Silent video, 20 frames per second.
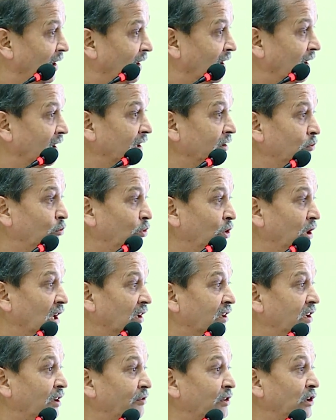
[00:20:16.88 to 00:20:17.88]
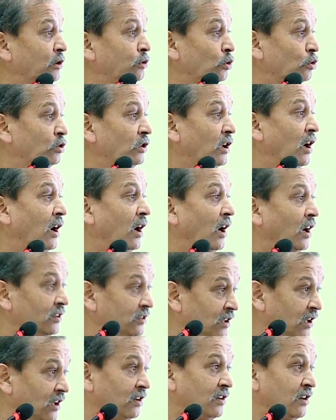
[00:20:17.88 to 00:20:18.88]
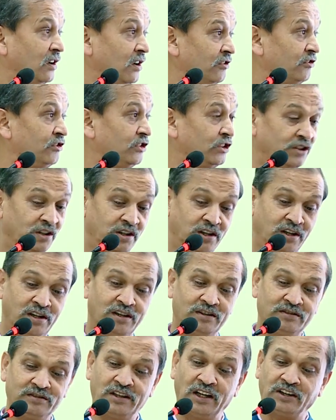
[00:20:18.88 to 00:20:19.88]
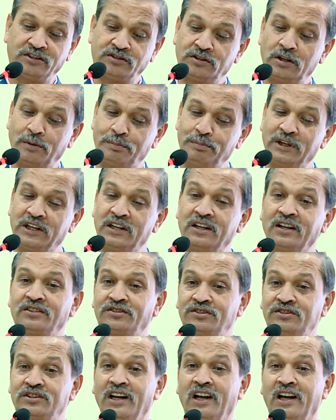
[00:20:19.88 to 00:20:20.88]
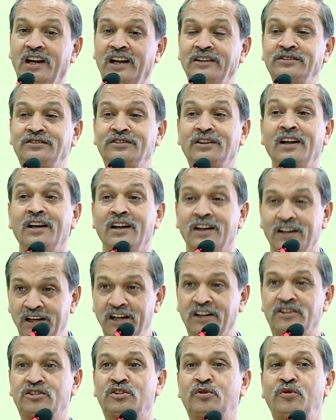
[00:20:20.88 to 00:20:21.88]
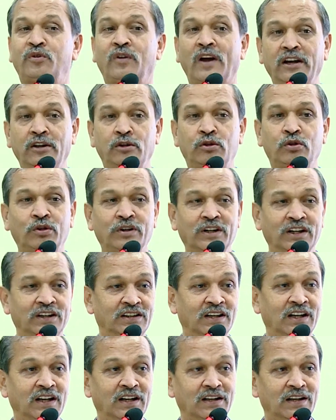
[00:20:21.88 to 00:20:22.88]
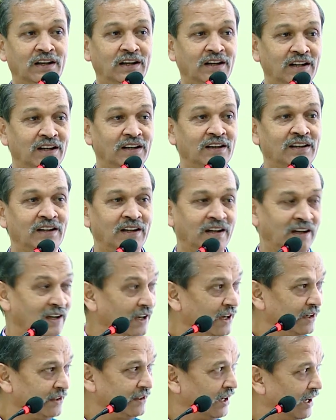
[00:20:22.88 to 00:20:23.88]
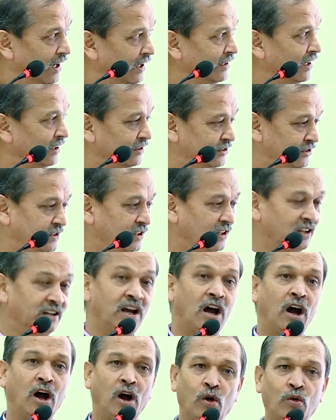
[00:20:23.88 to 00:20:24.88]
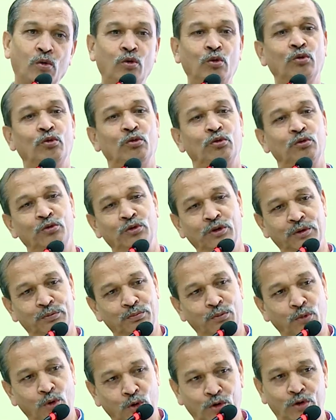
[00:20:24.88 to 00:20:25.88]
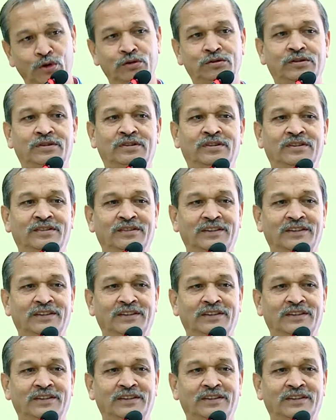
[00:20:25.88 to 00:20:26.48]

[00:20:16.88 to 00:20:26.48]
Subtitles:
and we are giving to the other country. That's the biggest challenge. Let's fight together and understand how we both,